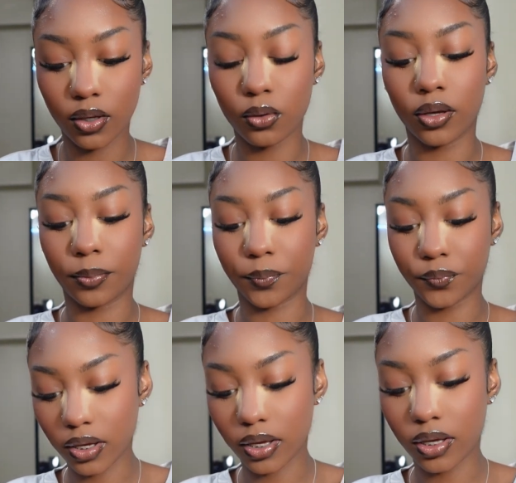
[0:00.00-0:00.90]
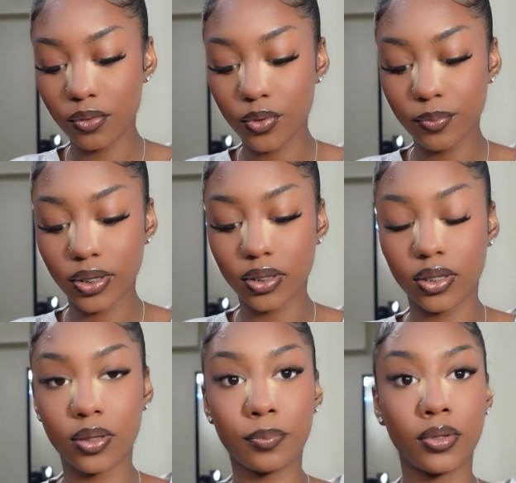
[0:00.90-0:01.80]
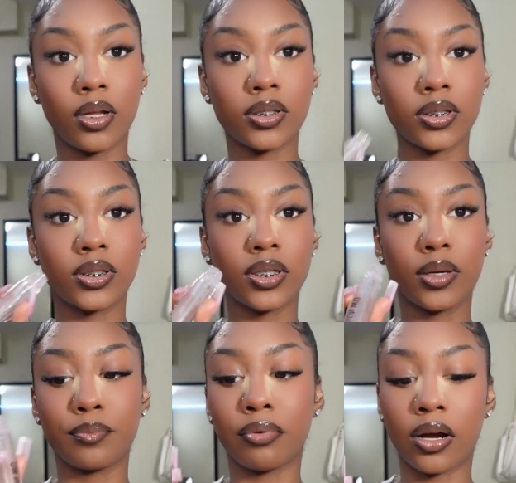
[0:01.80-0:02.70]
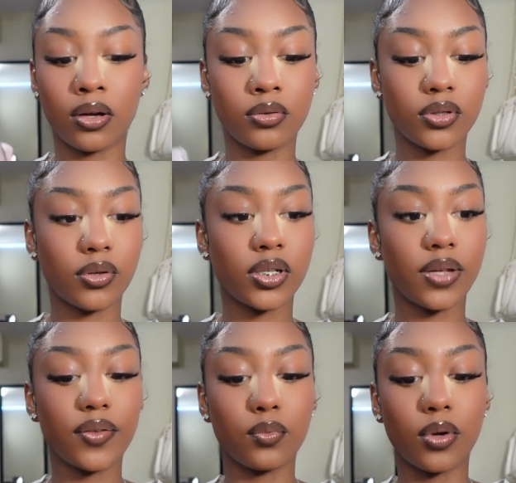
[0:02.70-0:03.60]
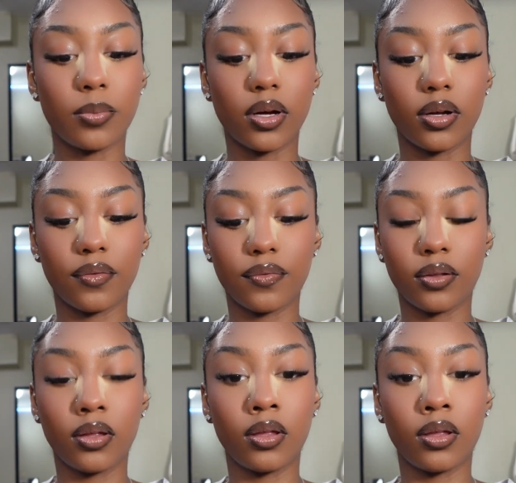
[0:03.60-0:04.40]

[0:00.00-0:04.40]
Okay, I hate when my lip glosses get brown, so I just have to rub off